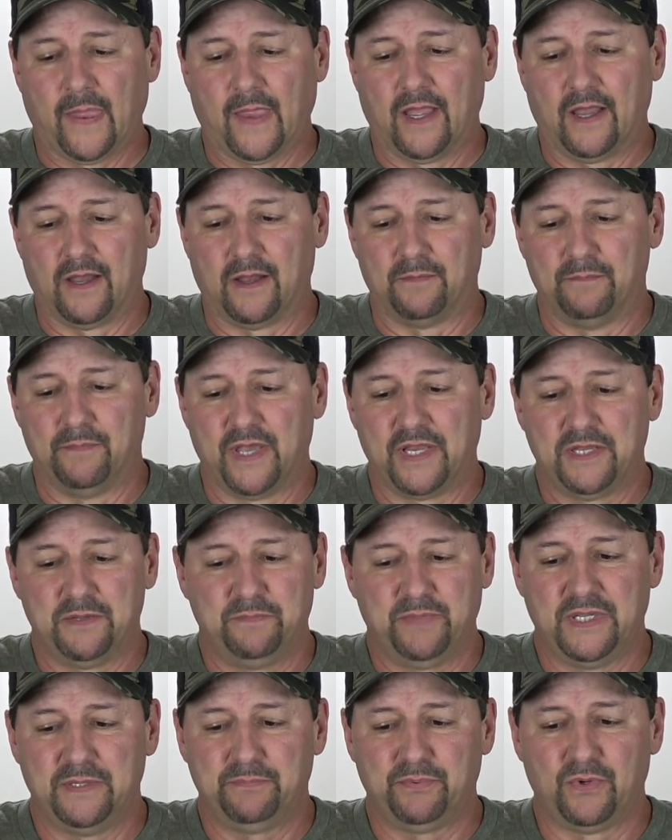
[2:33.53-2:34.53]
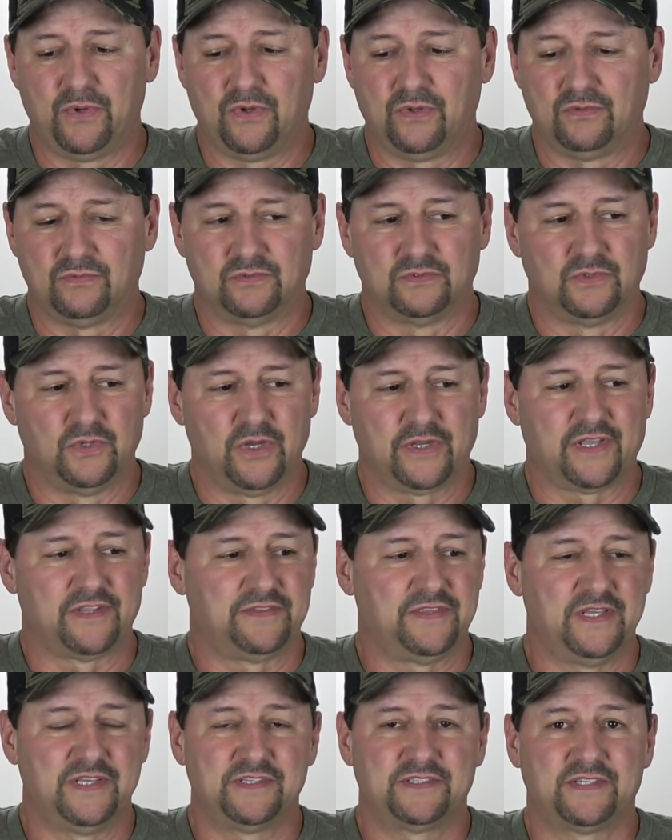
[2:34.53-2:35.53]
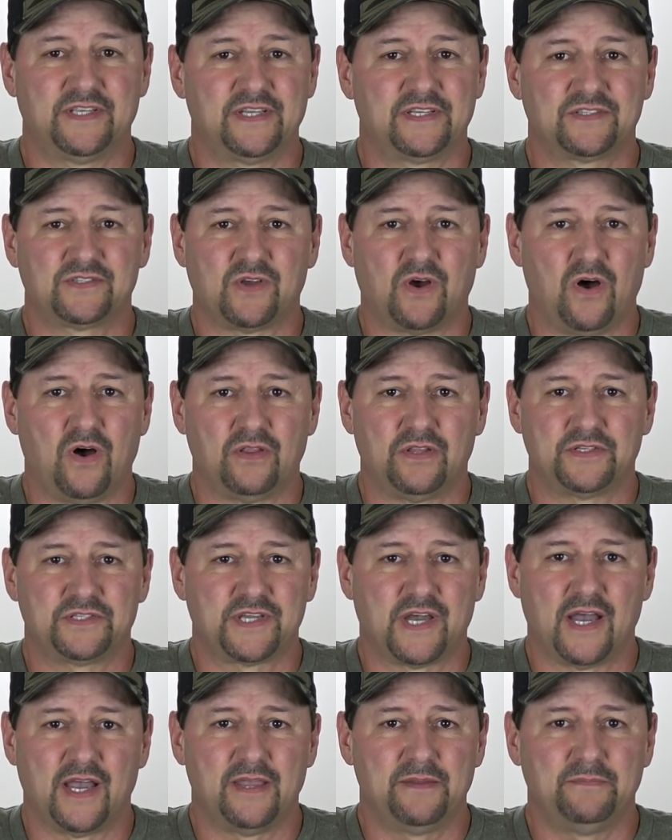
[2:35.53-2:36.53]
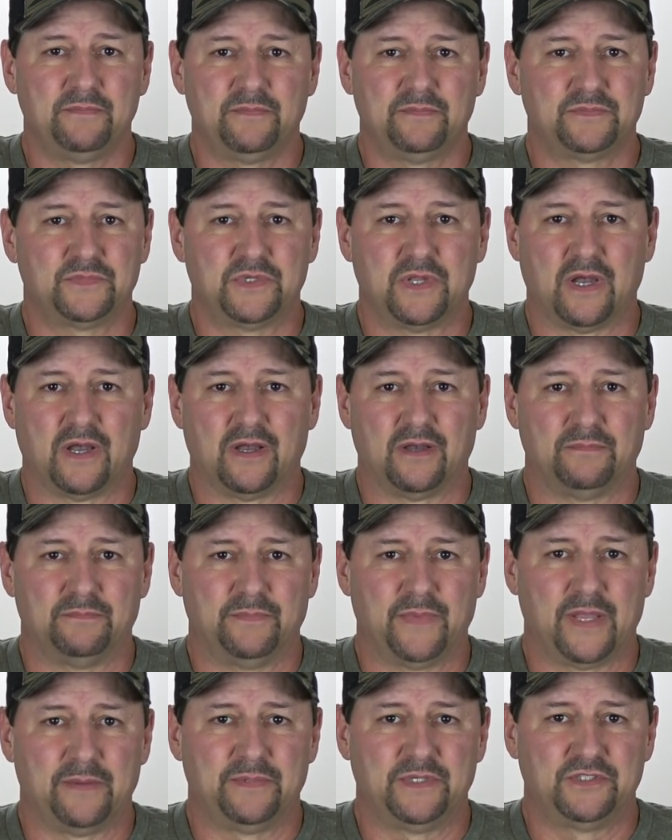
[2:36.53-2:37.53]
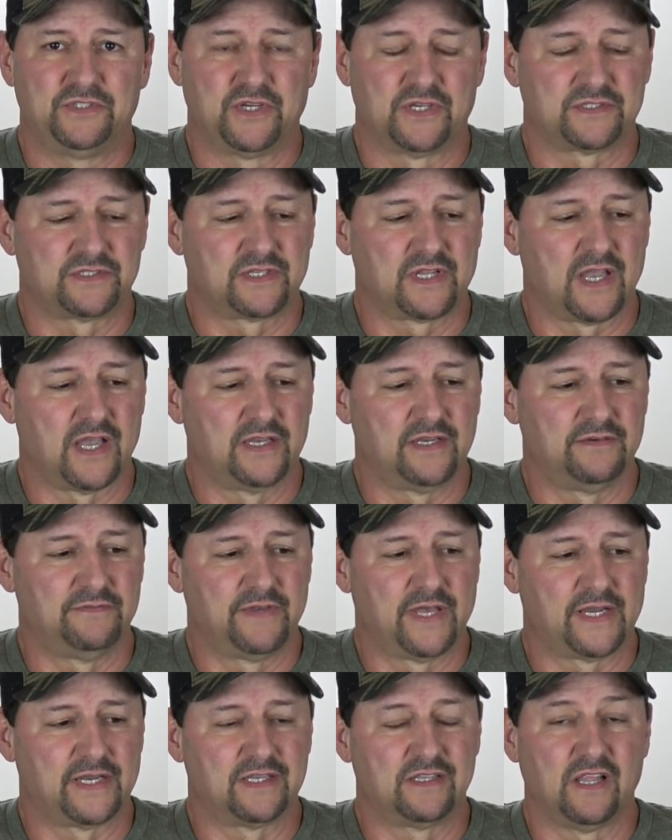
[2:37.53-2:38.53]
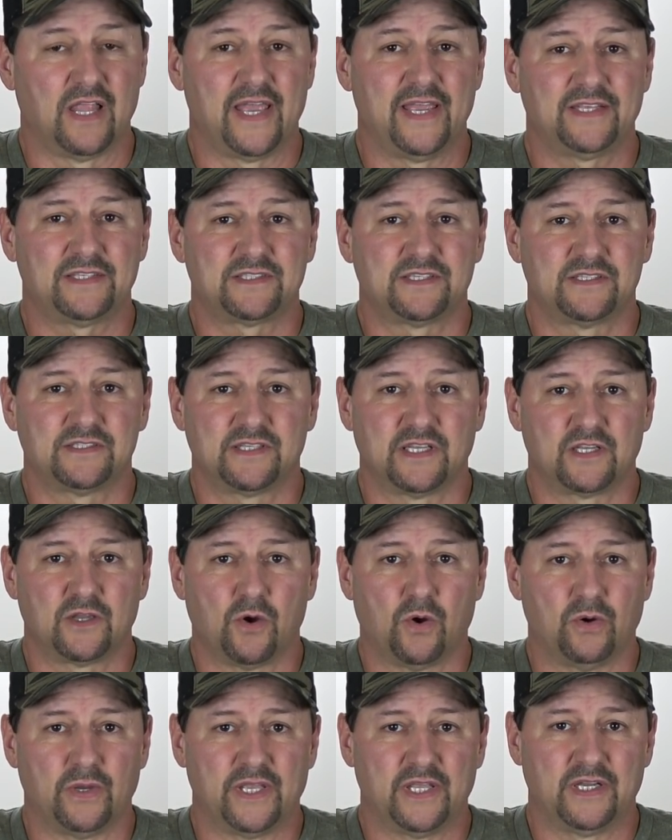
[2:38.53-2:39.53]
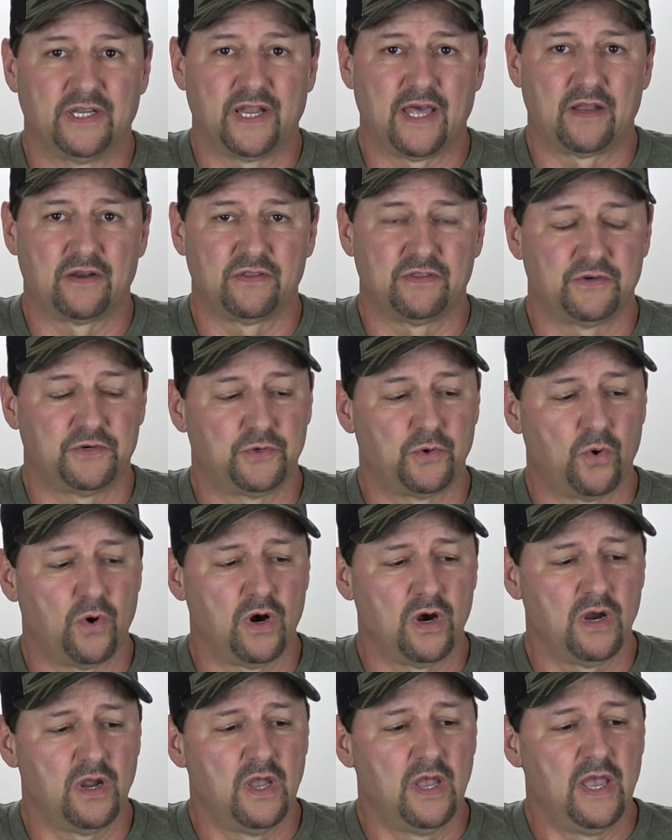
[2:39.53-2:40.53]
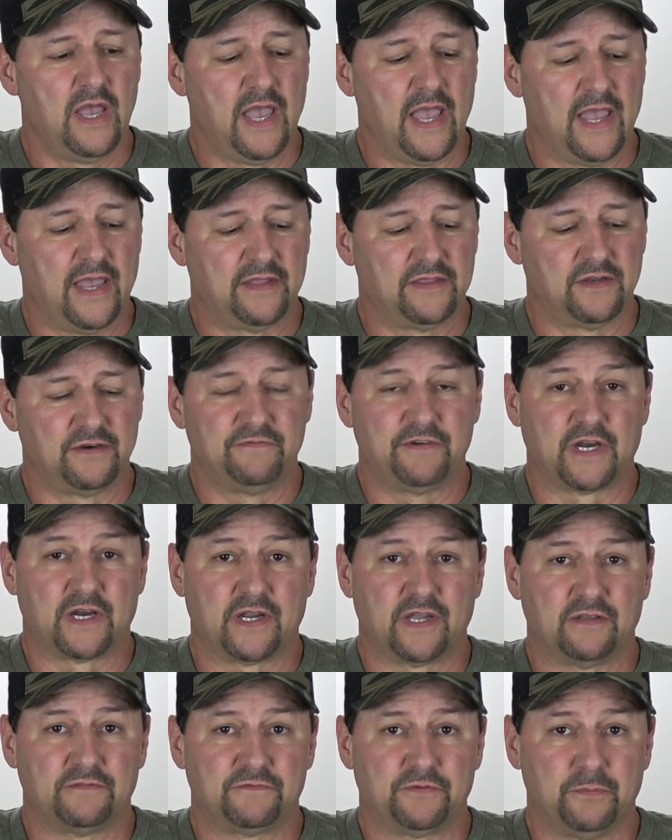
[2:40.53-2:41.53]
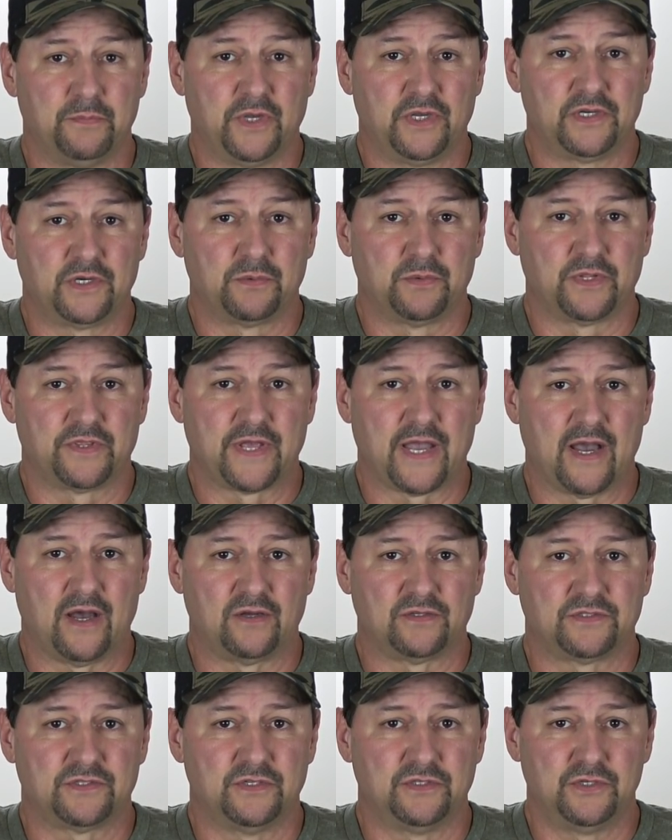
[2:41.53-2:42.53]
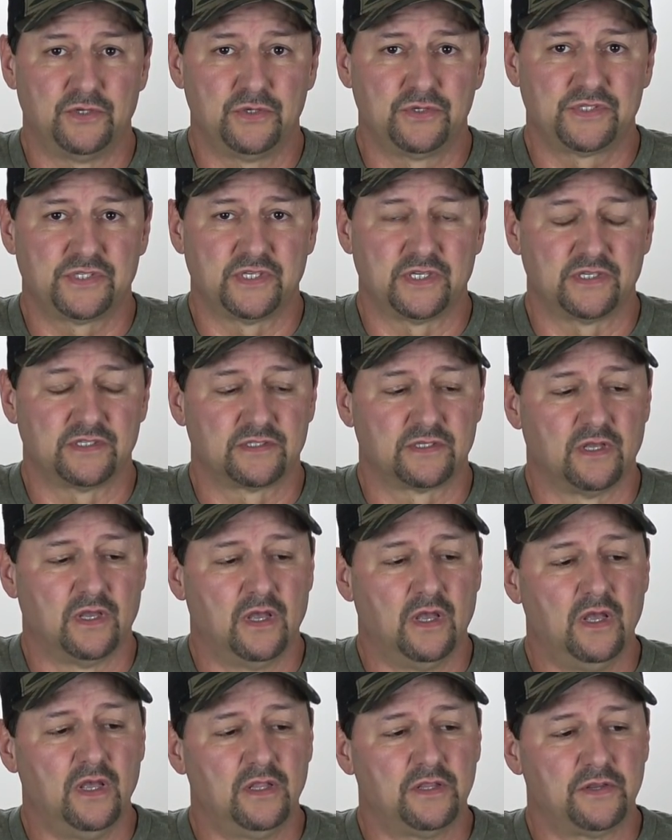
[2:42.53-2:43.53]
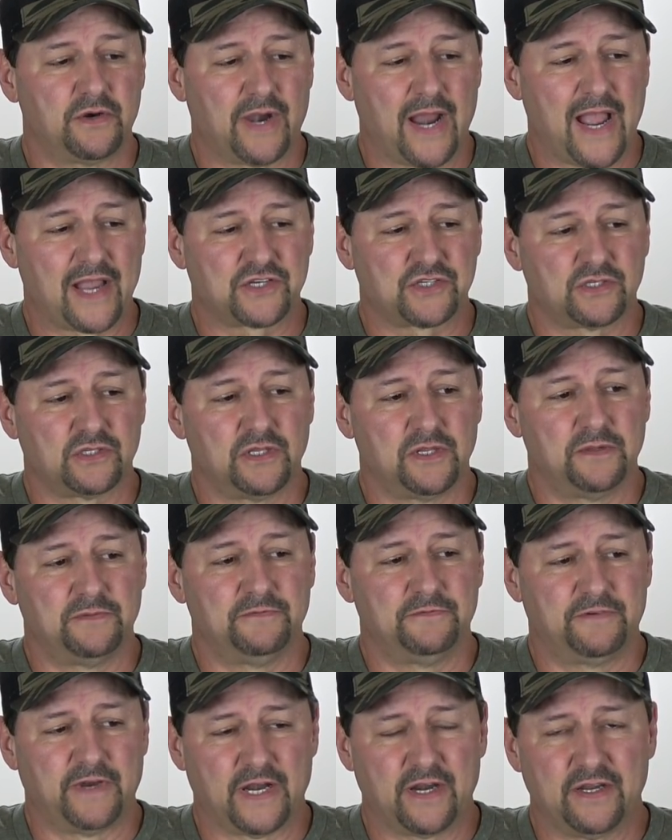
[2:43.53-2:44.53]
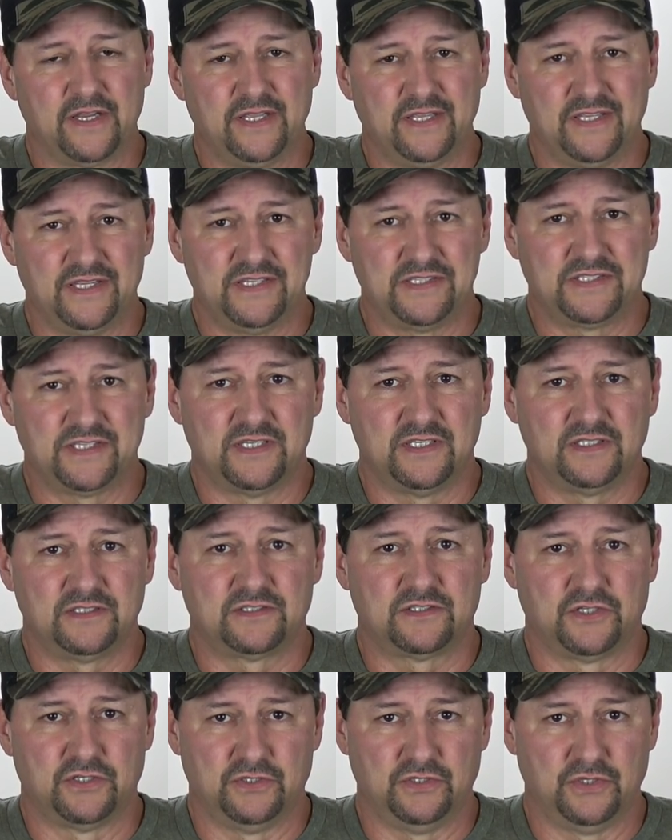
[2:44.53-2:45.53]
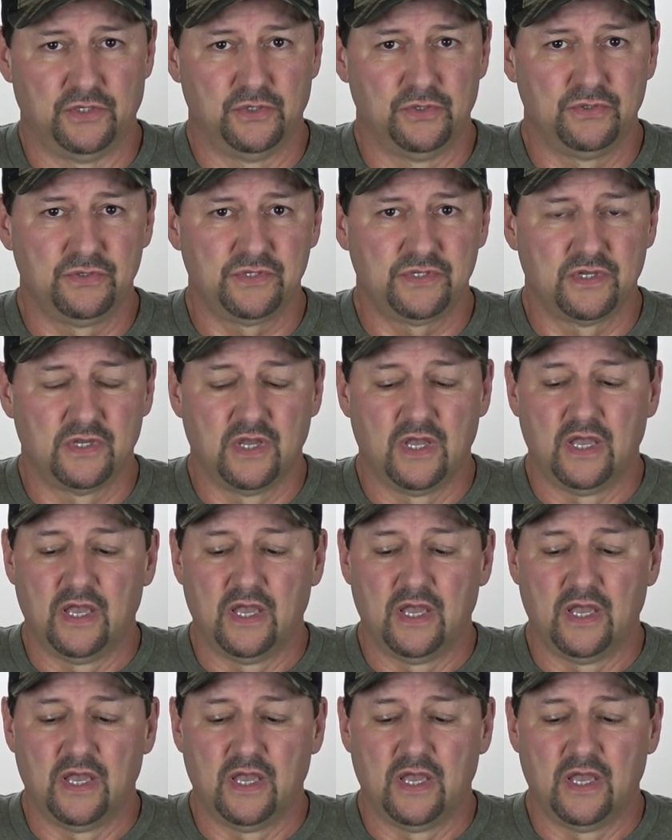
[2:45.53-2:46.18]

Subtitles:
Many people look at these things all the time, maybe just kind of at a glance as they go in and out of their door, and they're very unfamiliar with how to use these. They're actually very easy to use.